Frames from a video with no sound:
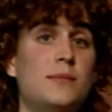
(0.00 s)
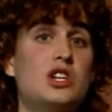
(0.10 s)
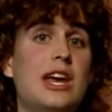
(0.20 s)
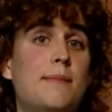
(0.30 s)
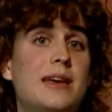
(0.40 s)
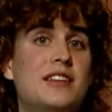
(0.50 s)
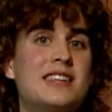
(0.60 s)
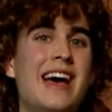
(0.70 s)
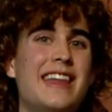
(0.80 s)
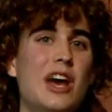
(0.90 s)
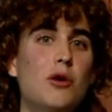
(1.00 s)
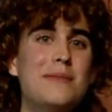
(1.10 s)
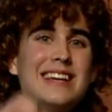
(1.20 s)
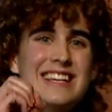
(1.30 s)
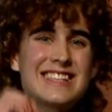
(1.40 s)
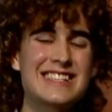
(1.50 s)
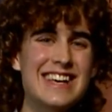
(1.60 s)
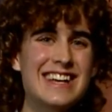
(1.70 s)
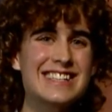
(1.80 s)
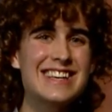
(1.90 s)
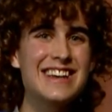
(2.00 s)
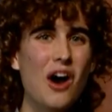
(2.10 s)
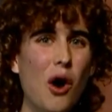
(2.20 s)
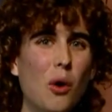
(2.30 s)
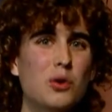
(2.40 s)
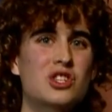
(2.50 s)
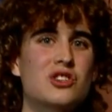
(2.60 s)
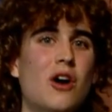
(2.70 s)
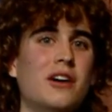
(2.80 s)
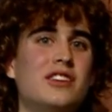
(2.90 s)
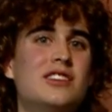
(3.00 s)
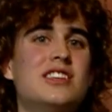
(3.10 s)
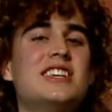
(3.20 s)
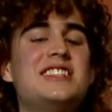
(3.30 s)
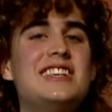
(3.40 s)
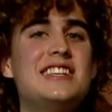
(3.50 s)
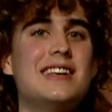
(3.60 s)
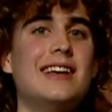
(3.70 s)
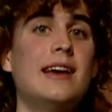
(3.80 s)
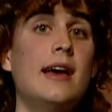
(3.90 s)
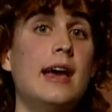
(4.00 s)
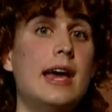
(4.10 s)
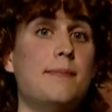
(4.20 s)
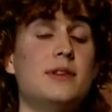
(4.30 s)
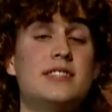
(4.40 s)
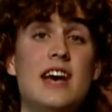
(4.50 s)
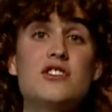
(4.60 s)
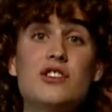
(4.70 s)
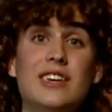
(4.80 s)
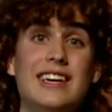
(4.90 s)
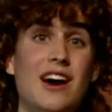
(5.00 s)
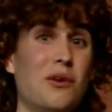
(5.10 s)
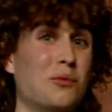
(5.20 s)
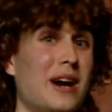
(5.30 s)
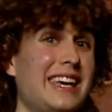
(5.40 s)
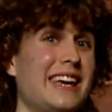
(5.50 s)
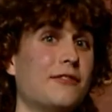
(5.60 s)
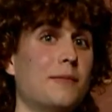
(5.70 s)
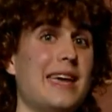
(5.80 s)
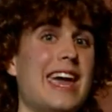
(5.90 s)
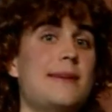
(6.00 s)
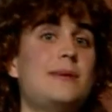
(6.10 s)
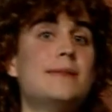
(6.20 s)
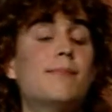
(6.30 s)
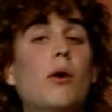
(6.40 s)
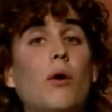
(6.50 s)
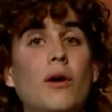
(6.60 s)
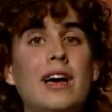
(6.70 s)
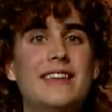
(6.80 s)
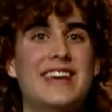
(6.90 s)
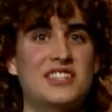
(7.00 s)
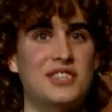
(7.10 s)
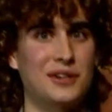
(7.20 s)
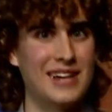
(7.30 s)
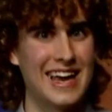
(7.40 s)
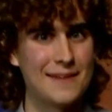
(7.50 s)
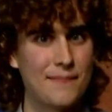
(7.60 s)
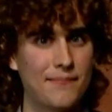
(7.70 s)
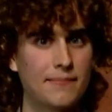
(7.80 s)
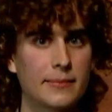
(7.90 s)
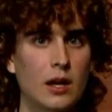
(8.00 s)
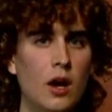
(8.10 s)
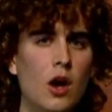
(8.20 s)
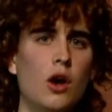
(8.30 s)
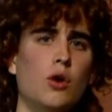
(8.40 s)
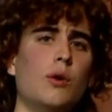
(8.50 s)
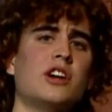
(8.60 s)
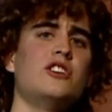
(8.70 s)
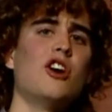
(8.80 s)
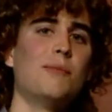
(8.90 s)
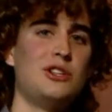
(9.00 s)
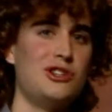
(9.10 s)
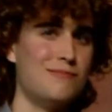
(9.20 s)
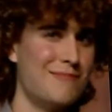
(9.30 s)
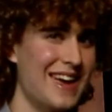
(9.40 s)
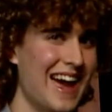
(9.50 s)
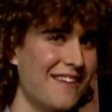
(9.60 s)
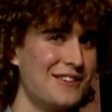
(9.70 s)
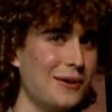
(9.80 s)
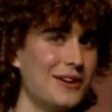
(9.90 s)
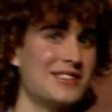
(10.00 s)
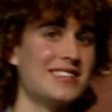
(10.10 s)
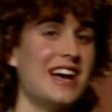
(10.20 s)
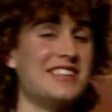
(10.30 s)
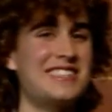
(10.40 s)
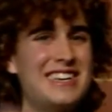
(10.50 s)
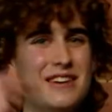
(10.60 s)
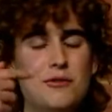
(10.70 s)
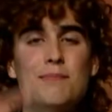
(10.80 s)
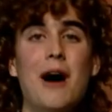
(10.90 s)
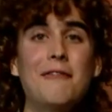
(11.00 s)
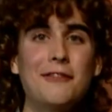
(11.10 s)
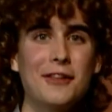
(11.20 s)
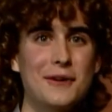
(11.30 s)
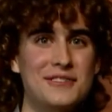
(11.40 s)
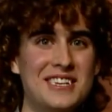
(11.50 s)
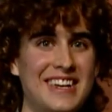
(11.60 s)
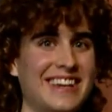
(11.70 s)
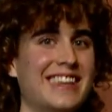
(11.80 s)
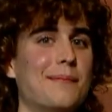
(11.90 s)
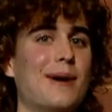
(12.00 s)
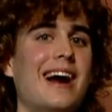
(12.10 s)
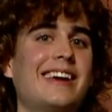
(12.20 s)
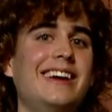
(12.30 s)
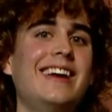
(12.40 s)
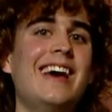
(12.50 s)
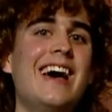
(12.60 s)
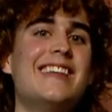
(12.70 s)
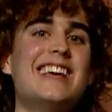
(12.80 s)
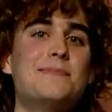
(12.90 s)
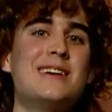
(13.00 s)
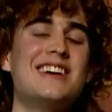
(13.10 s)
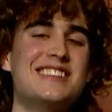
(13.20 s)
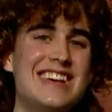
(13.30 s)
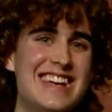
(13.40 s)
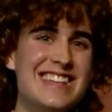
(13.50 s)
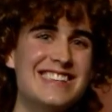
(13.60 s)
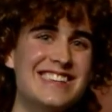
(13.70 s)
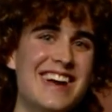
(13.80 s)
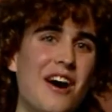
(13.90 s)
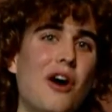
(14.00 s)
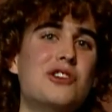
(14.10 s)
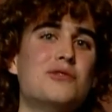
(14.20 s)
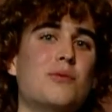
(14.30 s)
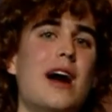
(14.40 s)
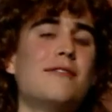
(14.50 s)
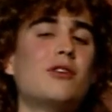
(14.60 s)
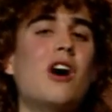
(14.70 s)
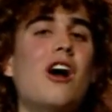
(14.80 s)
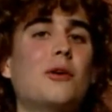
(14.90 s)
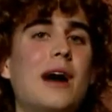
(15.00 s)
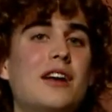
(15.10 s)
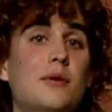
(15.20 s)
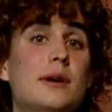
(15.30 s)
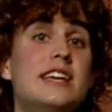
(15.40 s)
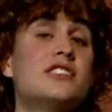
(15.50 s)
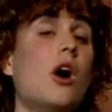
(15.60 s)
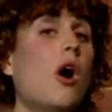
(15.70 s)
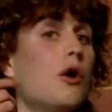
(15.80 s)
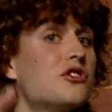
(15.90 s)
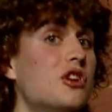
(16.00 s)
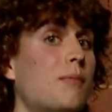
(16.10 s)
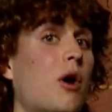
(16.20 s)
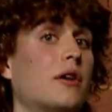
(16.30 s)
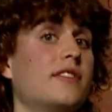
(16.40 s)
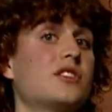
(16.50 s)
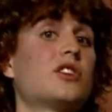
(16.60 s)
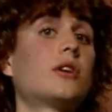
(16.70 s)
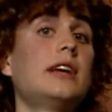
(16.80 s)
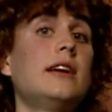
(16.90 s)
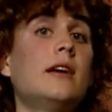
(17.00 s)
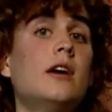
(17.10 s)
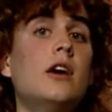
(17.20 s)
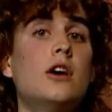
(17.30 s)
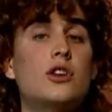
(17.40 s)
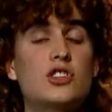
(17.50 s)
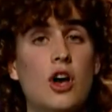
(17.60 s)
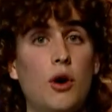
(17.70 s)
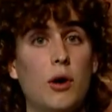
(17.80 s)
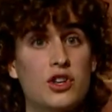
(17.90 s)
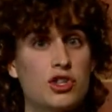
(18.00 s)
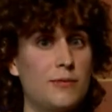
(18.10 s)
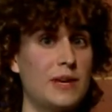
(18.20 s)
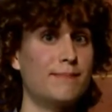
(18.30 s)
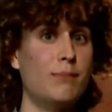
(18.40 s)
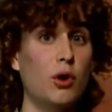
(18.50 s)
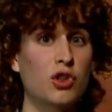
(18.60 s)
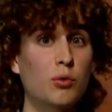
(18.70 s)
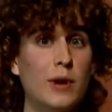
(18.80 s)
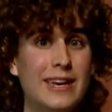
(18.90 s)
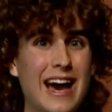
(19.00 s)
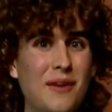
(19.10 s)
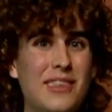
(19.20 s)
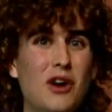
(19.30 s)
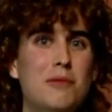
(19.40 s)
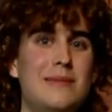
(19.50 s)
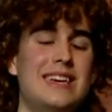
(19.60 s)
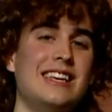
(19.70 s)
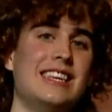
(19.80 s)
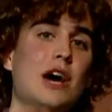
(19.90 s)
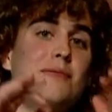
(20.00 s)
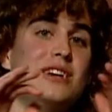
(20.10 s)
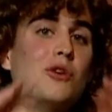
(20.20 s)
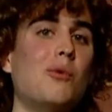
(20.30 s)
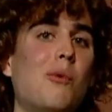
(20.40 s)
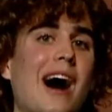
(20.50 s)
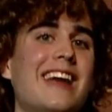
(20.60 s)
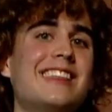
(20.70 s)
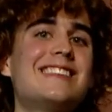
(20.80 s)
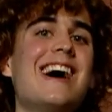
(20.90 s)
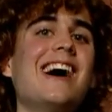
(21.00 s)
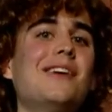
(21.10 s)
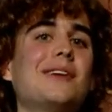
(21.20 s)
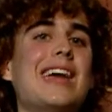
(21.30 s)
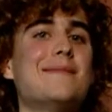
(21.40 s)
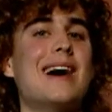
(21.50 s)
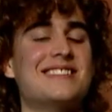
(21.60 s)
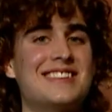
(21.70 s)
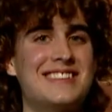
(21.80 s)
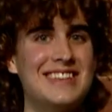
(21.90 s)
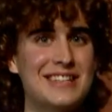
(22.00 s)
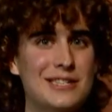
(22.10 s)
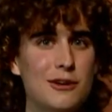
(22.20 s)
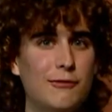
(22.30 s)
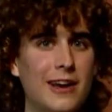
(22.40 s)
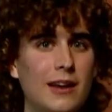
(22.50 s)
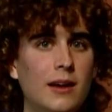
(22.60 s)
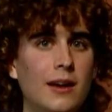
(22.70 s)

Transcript: champions, that would mean a 6-0 start to the season, and potentially a ranking from the AP poll next to their name. Quick note, but you may have noticed a CU Buffalo sitting in the bracket. That's because in-state arch rival Colorado is also part of the tourney. So assuming both win out, that would be quite the title game as a CSU fan.